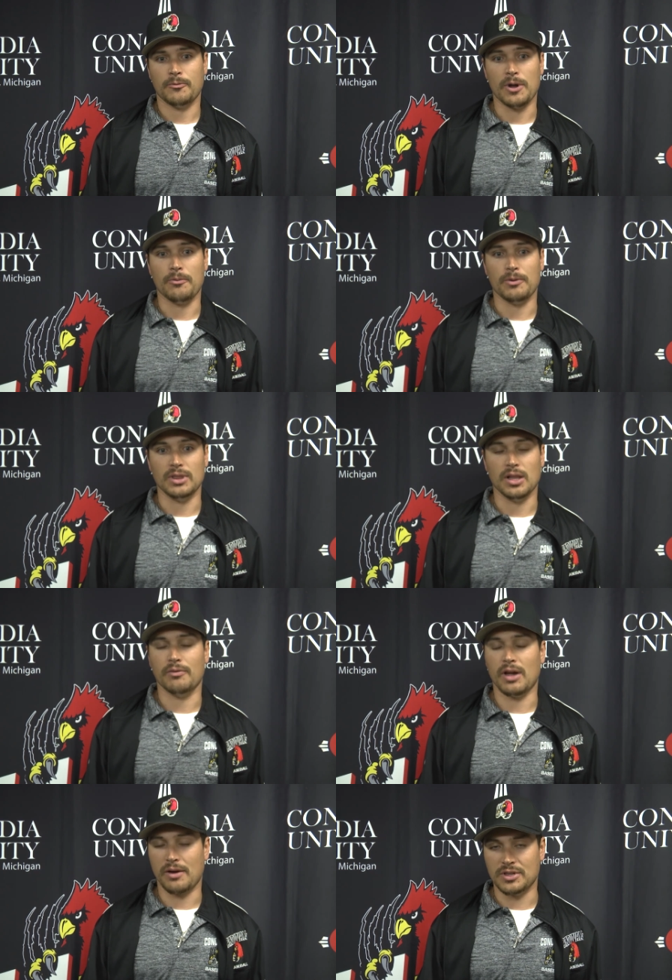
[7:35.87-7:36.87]
We
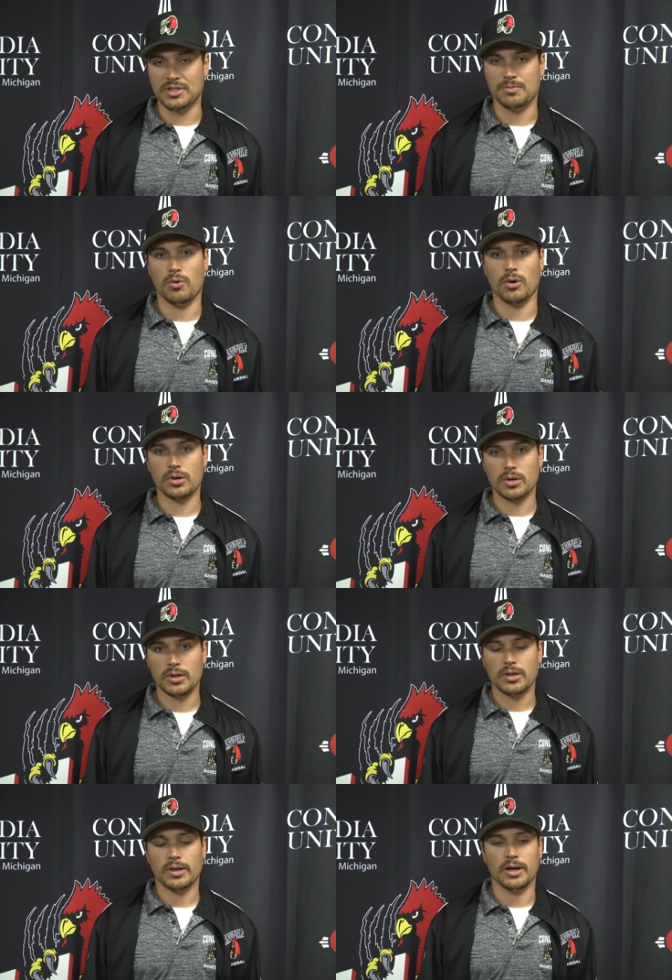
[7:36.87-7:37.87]
love having the support.
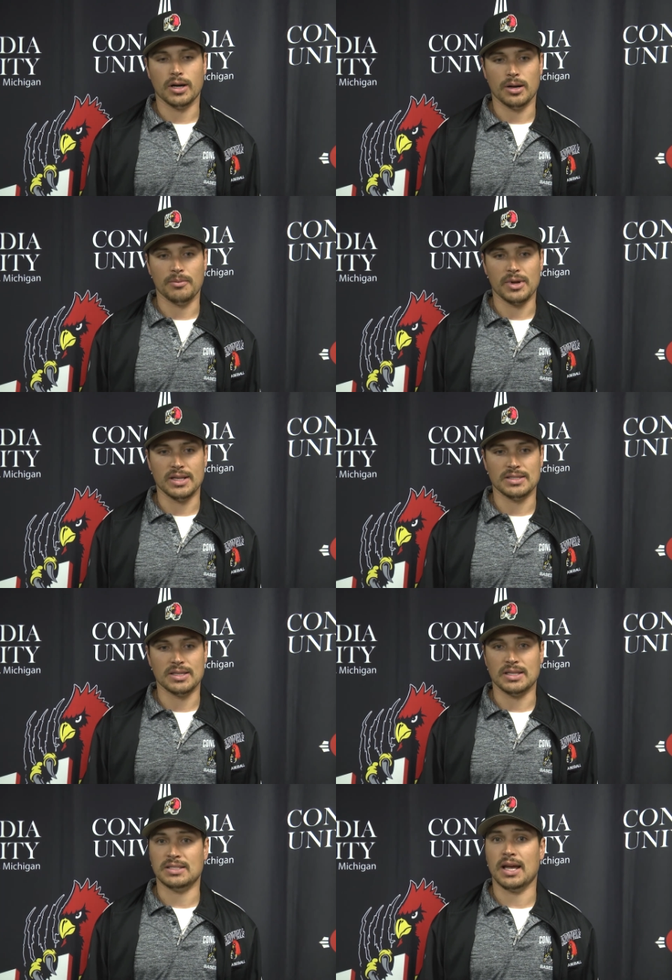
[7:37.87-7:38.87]

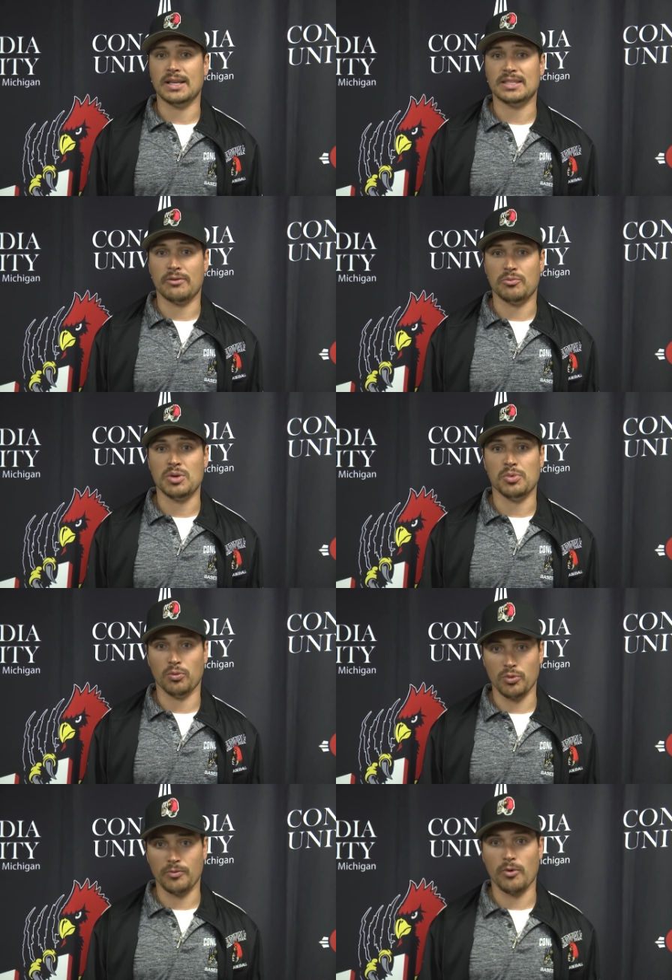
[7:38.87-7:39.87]
It's nice having people
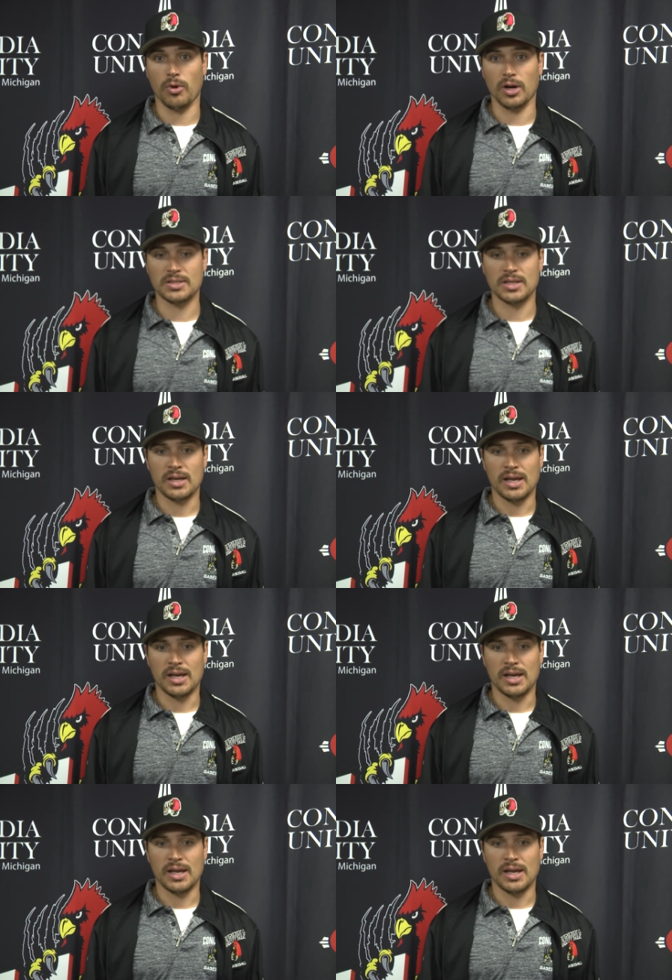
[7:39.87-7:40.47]
root for us.